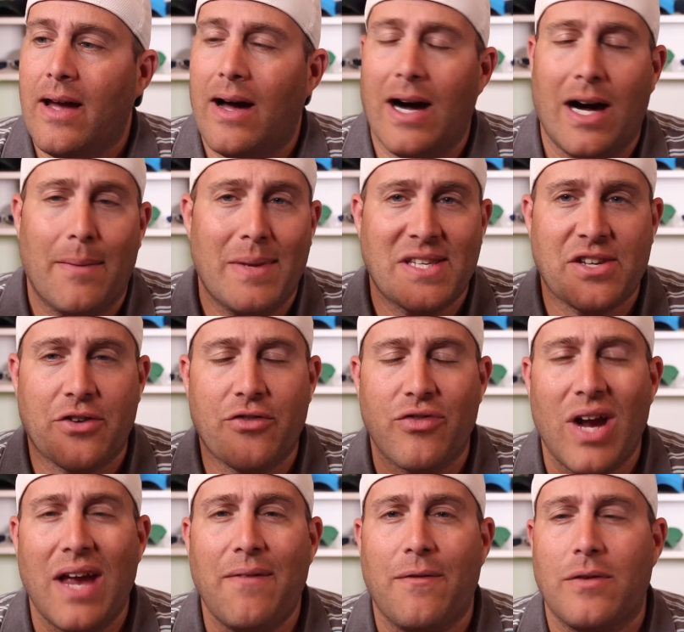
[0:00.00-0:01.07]
It's
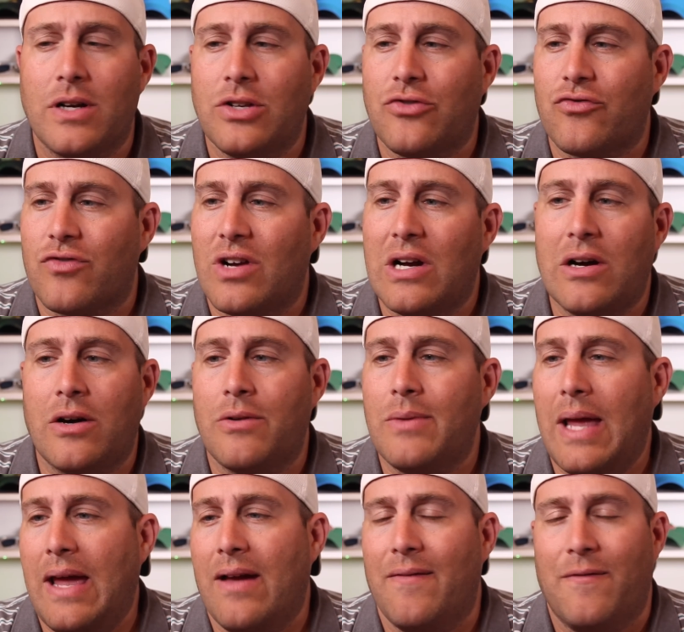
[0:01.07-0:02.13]
great for a drone
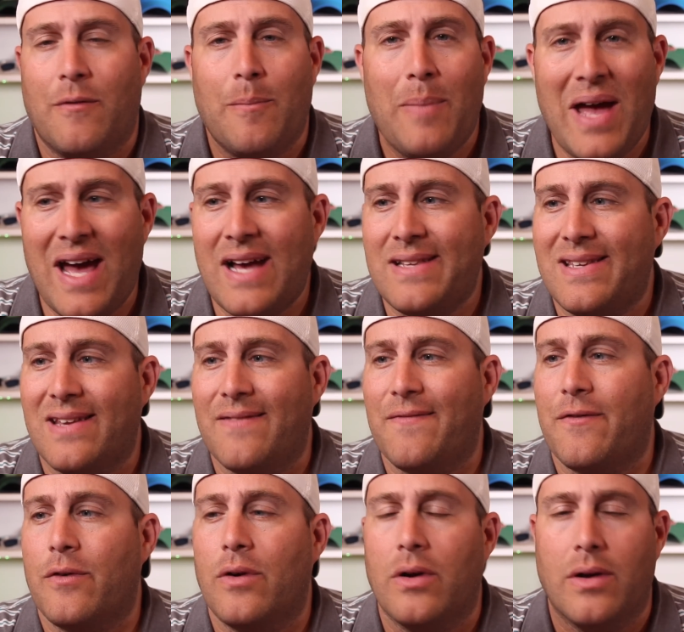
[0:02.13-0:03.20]
and for pets and
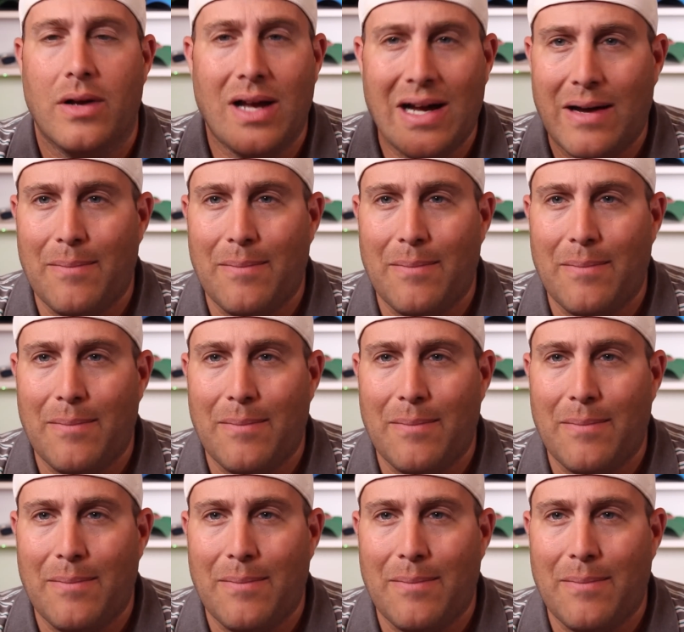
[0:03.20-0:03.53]
for